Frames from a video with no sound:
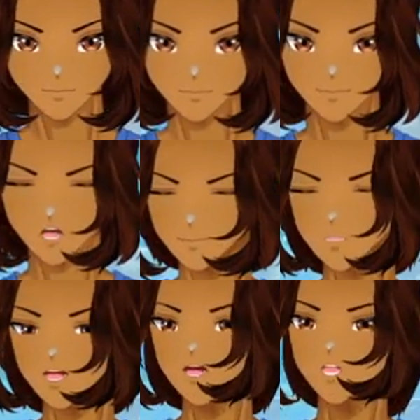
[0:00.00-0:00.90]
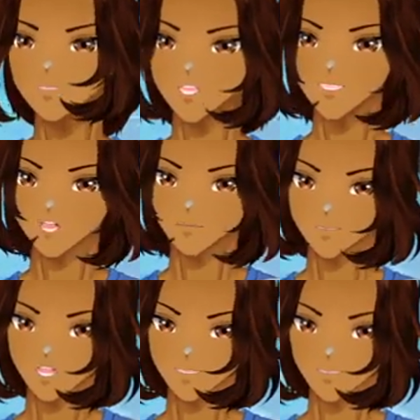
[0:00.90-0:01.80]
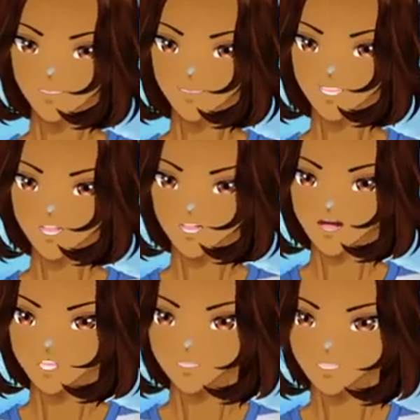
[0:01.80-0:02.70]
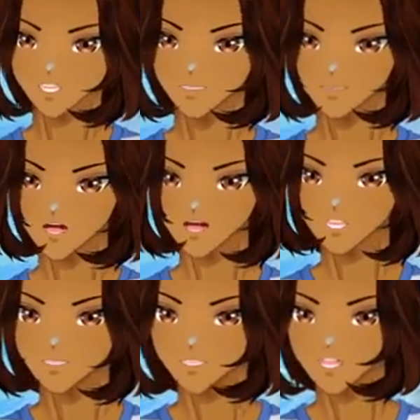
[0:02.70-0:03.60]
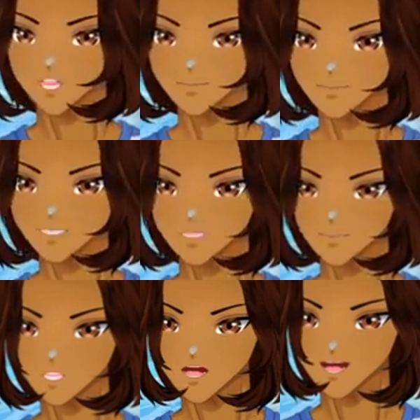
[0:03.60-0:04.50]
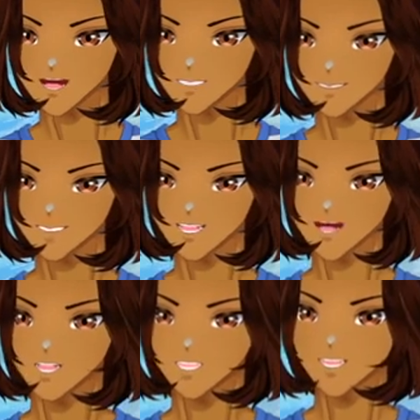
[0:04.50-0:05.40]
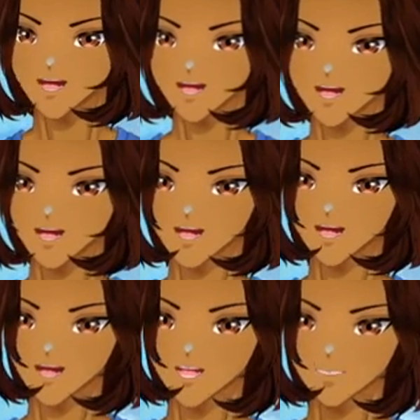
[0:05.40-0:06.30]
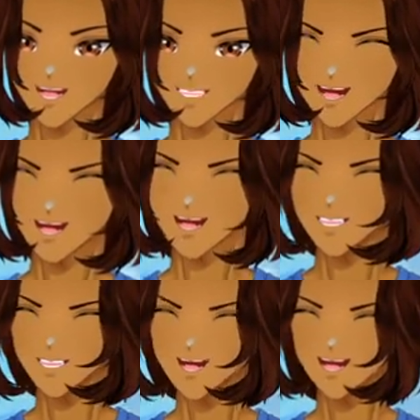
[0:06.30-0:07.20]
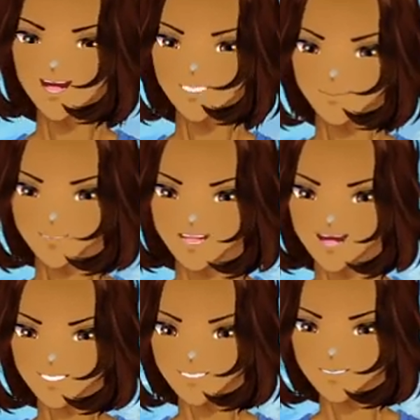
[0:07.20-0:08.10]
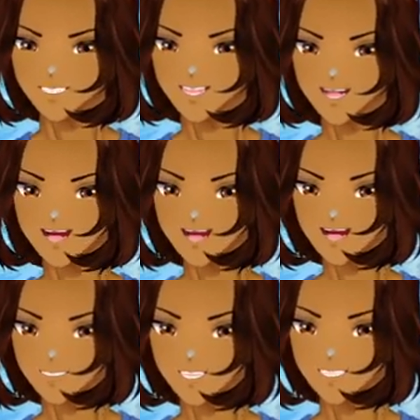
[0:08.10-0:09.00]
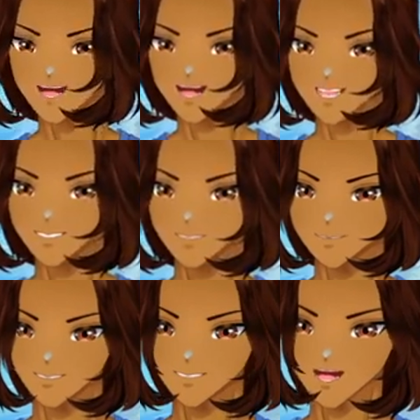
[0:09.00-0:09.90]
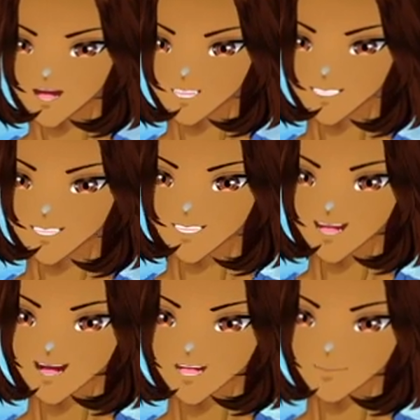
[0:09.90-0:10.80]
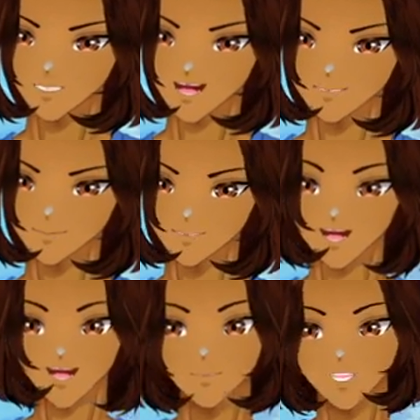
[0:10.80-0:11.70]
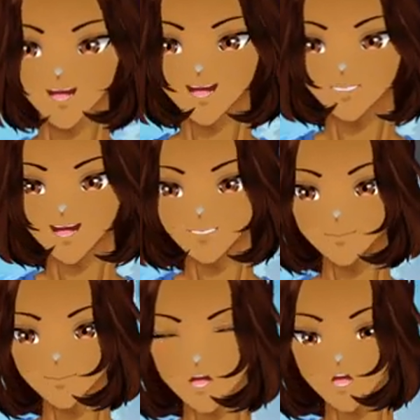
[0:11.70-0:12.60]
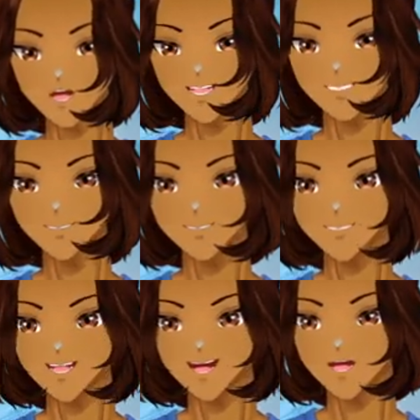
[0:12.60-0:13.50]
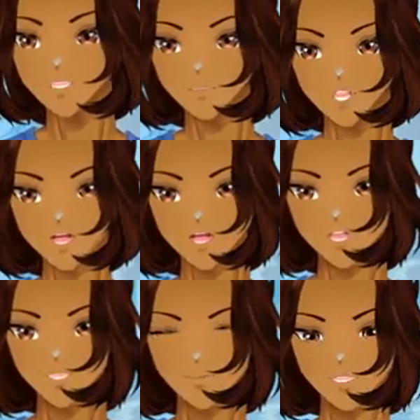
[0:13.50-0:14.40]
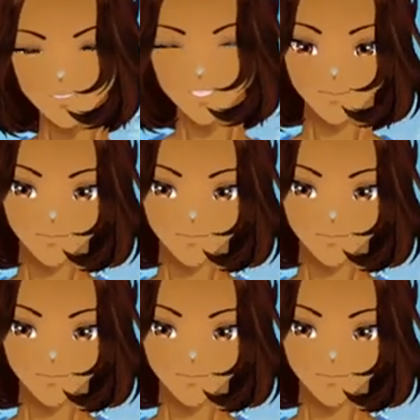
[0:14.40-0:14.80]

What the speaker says: Also, let me go and read that real quick. Do you think the reason why your character never has to take fashion is because their diet is almost entirely blocks of cheese? I mean, at this point, is it American or Swiss cheese? Ooh,